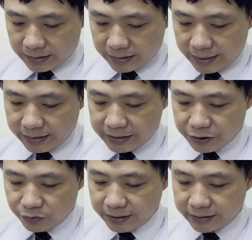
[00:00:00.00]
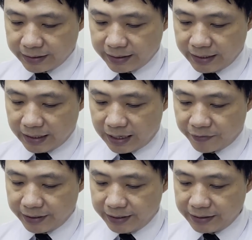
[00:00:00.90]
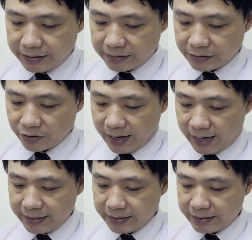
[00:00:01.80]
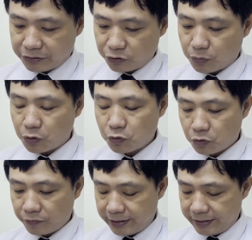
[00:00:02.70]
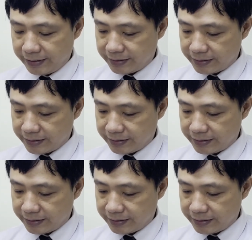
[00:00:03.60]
In this unit of reading, your eye need to move quickly.